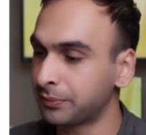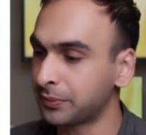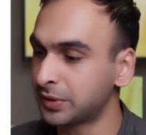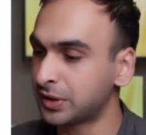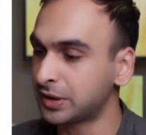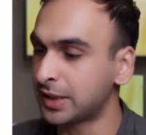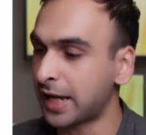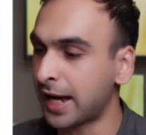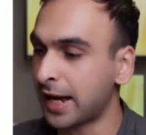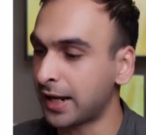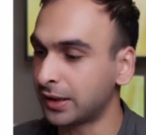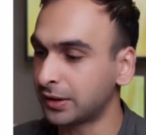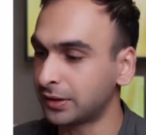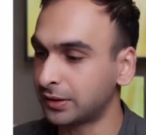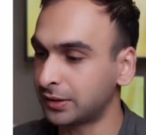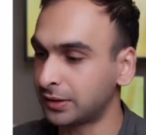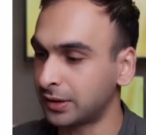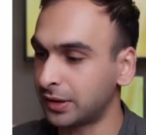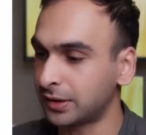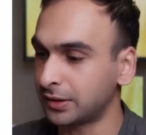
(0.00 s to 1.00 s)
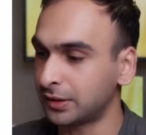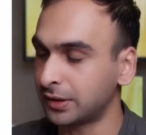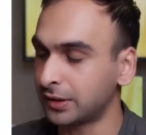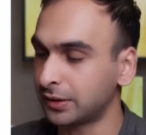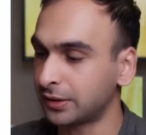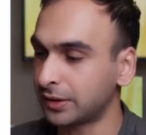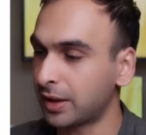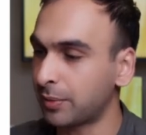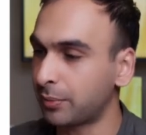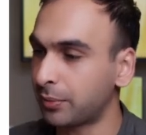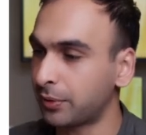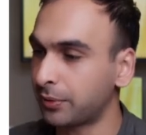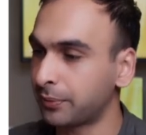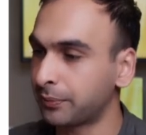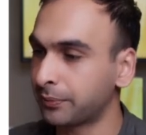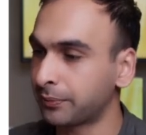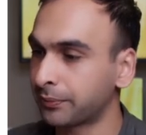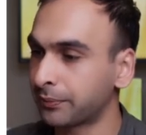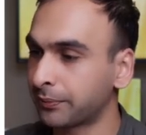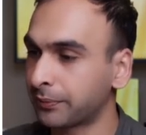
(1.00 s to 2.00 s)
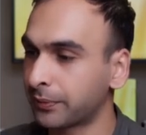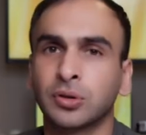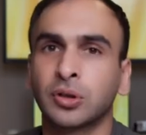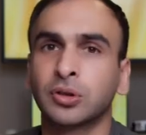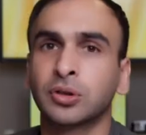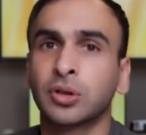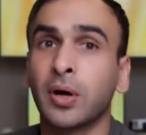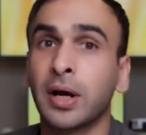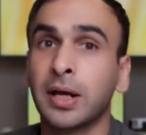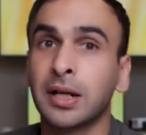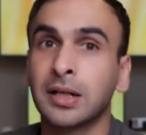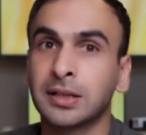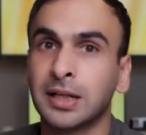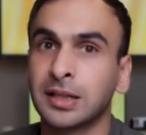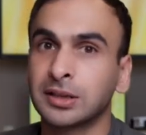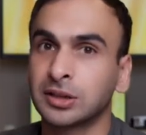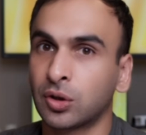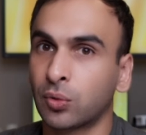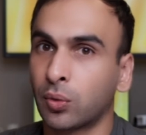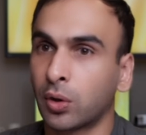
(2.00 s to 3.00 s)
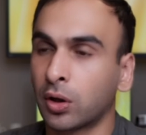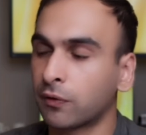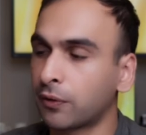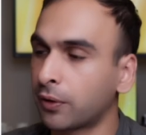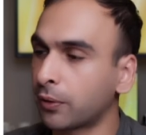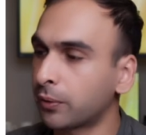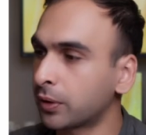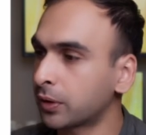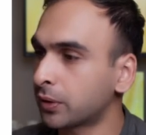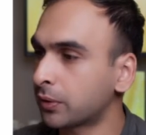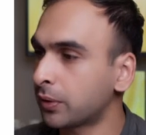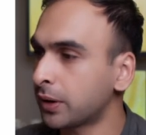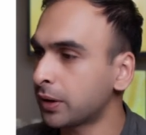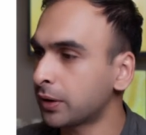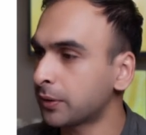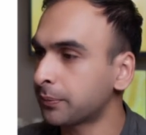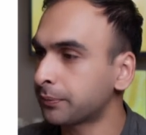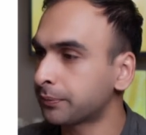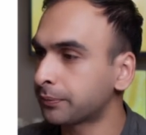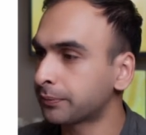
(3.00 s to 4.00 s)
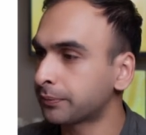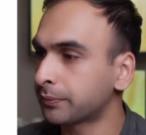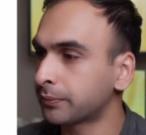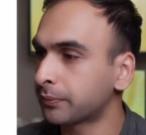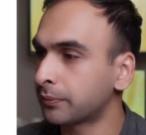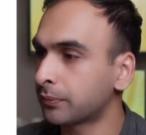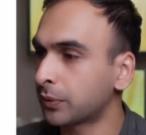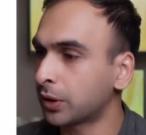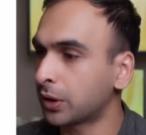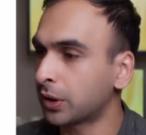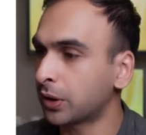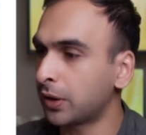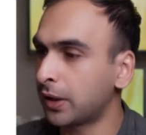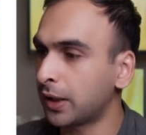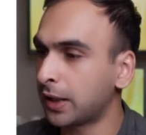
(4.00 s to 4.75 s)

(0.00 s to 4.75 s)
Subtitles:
status as an example. So let's go ahead and test the workflow really quick. We're going to go